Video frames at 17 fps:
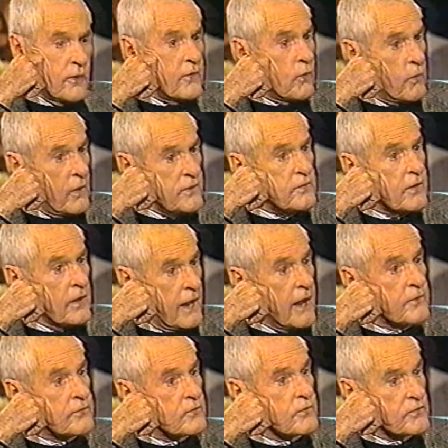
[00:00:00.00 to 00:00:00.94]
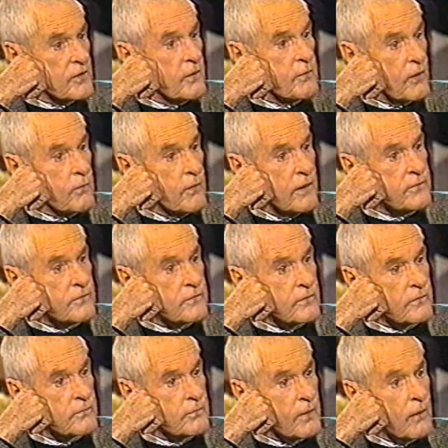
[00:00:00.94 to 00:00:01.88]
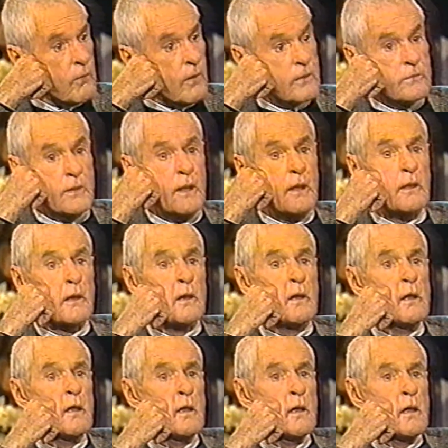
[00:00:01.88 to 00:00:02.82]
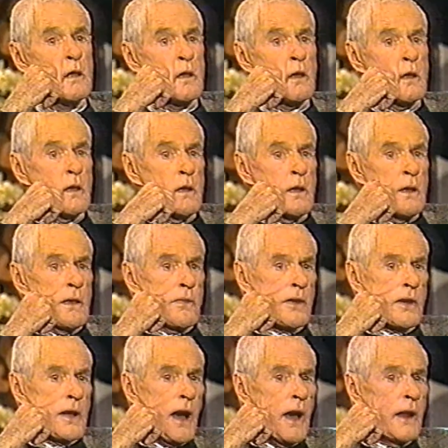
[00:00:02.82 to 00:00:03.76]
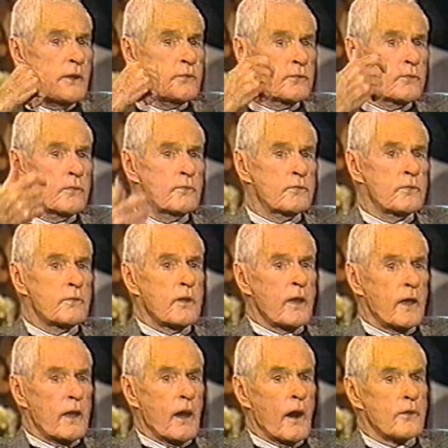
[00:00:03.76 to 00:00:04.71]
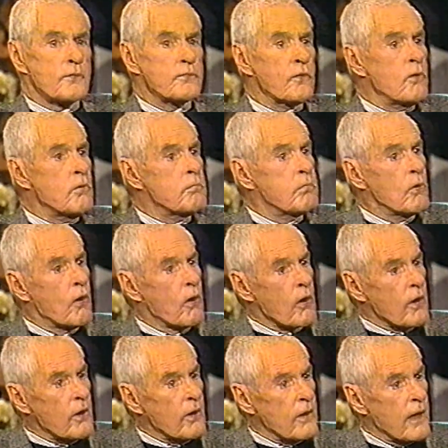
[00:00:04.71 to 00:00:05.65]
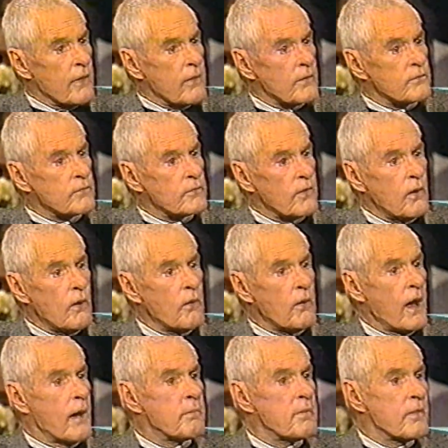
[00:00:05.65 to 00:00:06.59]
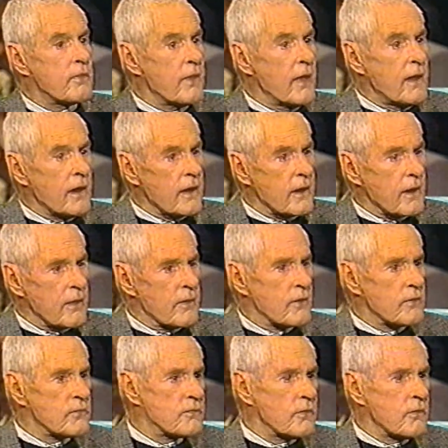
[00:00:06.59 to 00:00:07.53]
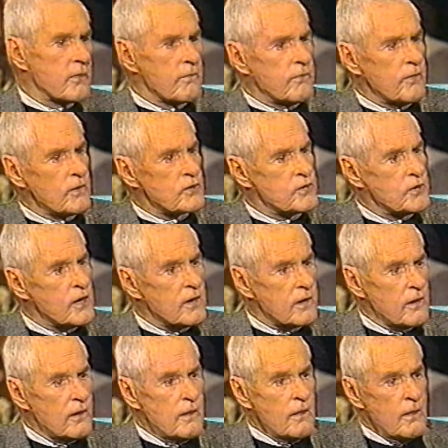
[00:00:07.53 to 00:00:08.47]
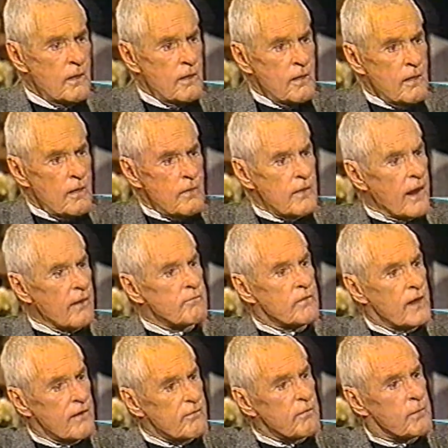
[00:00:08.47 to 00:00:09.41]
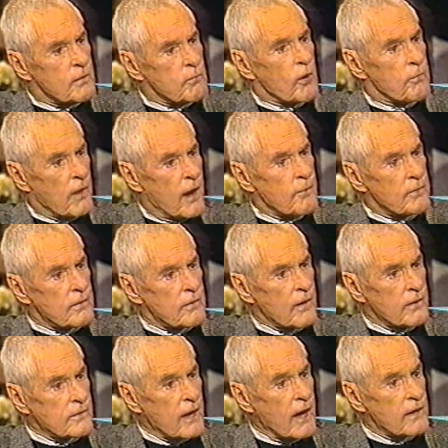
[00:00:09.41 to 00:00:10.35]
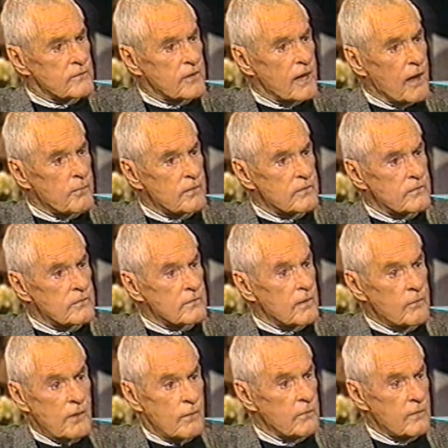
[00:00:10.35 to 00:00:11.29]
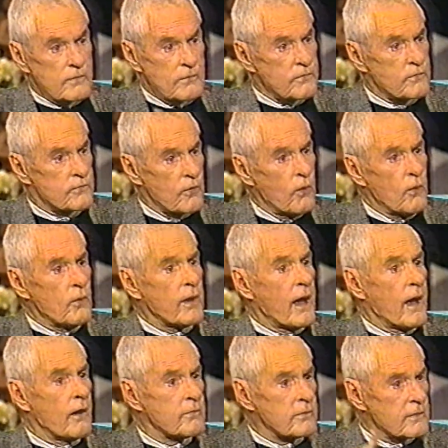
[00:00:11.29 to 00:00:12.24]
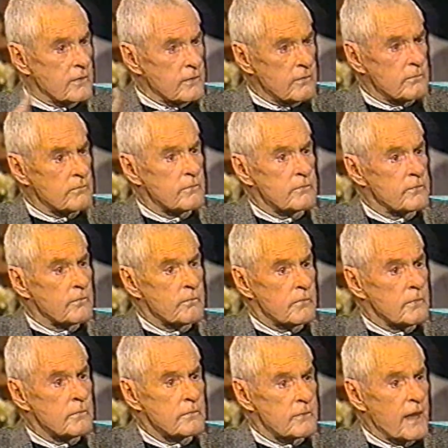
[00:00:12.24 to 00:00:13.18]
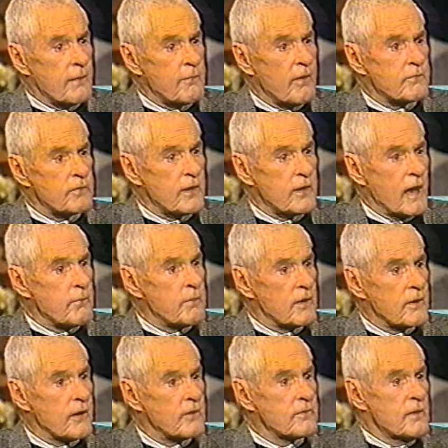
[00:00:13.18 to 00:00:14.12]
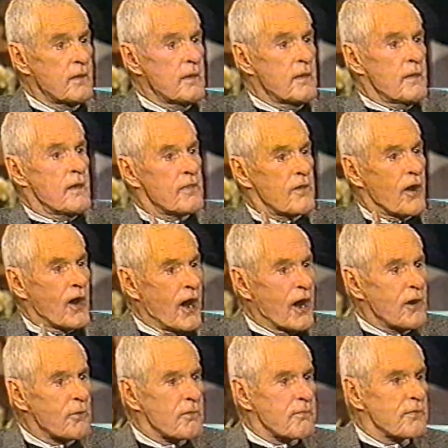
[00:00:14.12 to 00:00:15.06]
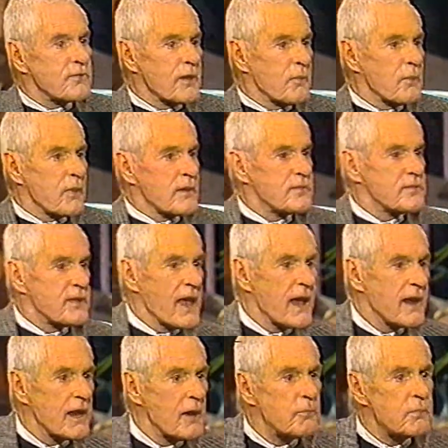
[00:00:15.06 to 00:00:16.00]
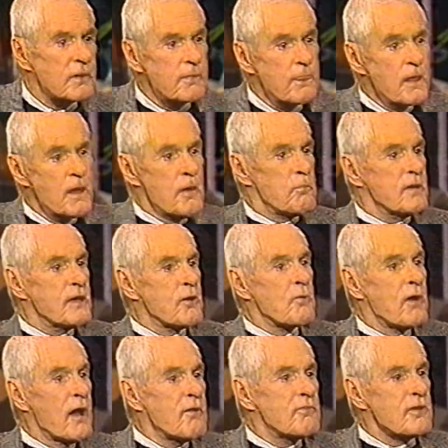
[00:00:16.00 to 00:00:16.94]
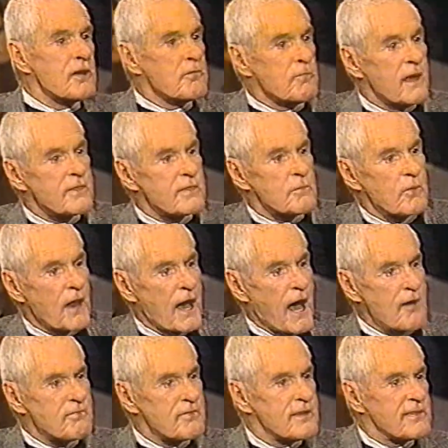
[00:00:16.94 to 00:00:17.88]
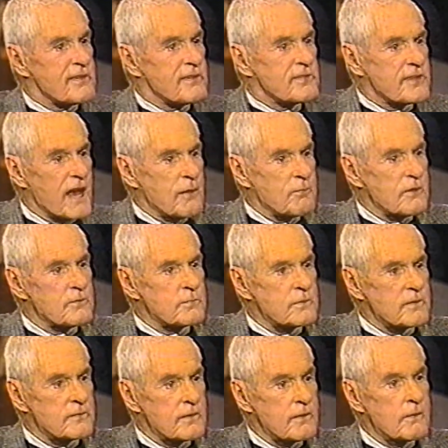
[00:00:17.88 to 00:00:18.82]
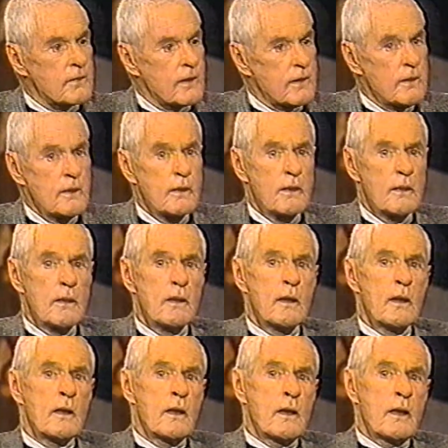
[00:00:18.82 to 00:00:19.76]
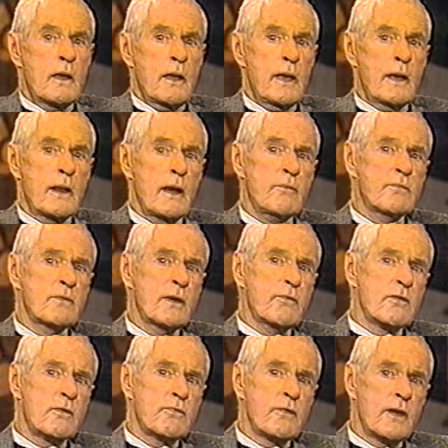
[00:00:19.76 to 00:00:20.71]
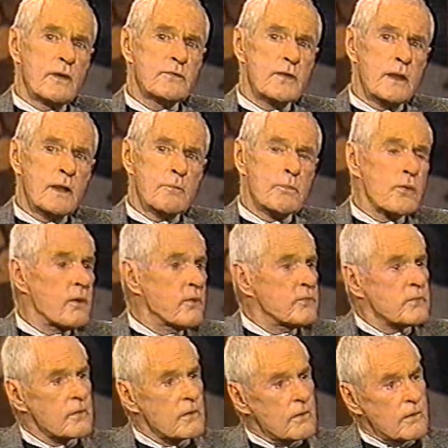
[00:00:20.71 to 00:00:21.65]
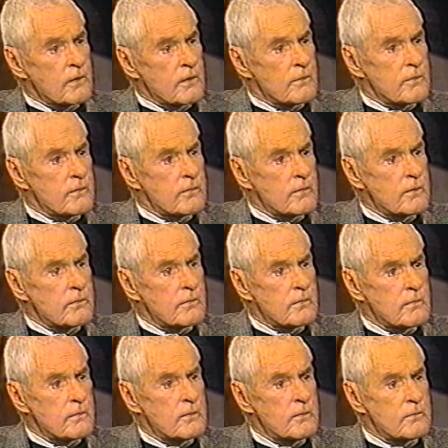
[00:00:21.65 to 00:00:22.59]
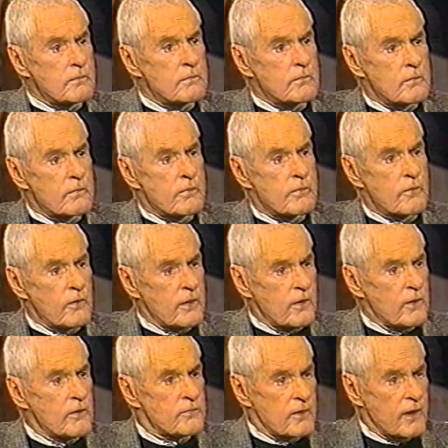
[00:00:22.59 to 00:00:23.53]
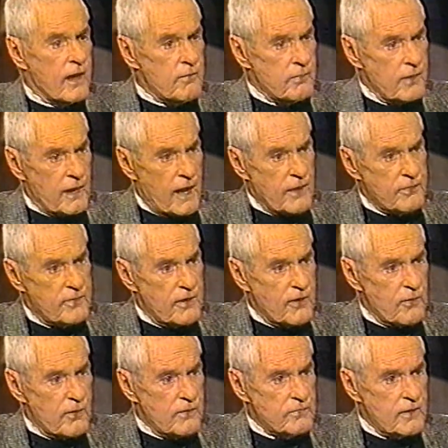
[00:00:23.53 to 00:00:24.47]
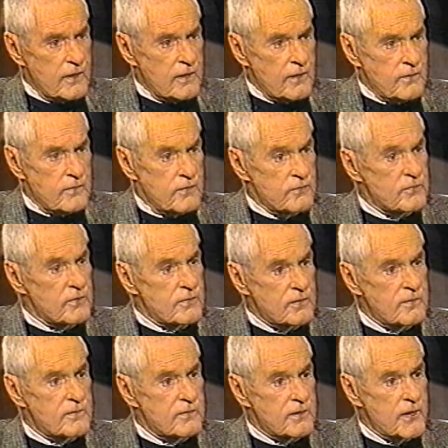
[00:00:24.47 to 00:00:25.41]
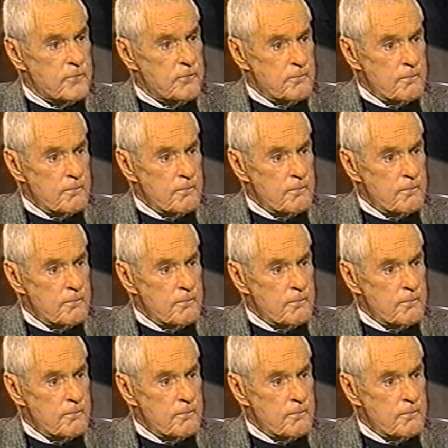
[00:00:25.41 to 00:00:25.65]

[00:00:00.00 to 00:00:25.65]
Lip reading: during the question and answers, there'll be questions. But I want to tell you, the college students today are so bored, and they're so apathetic, and they feel cheated, that I've never been more popular on college campuses. I mean, it's sold out time time because they're hungry for someone to stand up and be irreverent and make them laugh at the establishment. So, and I've never faced any personal, in the 30 years that I've been out there as a dissident